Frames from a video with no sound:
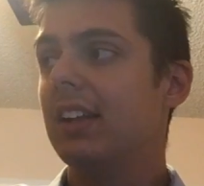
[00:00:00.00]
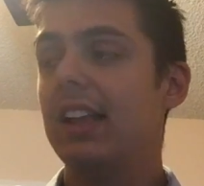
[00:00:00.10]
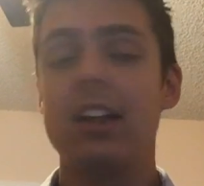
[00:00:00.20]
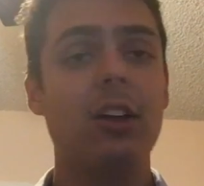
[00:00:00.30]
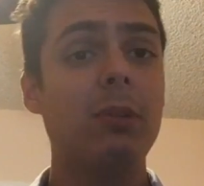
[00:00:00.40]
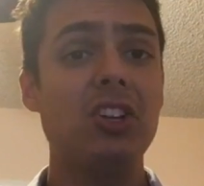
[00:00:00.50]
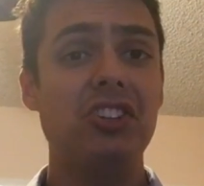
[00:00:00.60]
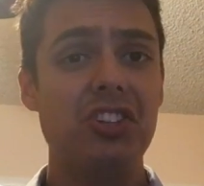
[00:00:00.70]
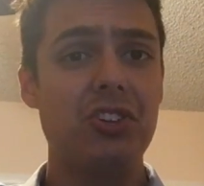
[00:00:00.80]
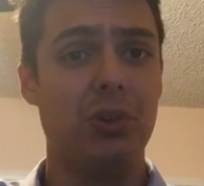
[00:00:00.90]
Now, I don't know about
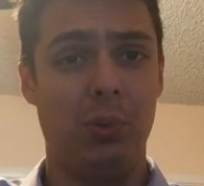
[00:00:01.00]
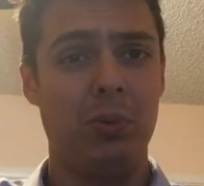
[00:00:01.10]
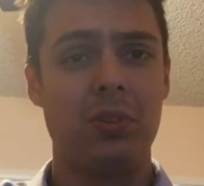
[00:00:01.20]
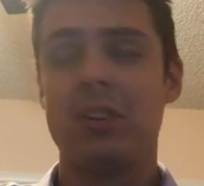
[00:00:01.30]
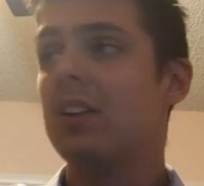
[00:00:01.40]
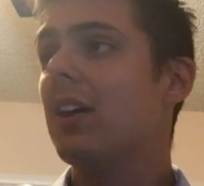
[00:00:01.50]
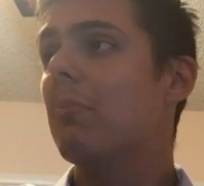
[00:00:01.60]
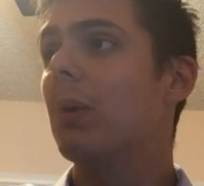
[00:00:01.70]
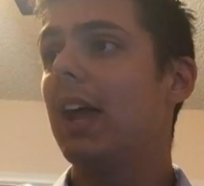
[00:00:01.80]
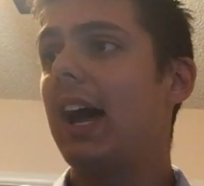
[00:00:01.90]
you,
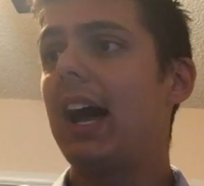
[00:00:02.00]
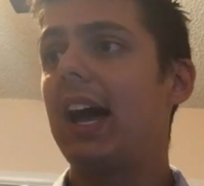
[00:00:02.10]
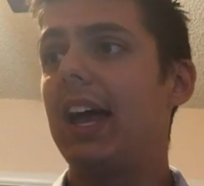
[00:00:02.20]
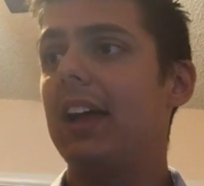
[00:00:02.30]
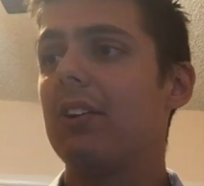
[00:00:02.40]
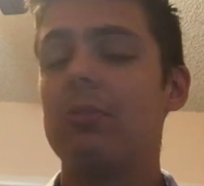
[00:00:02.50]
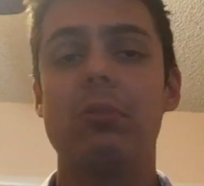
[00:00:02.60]
but I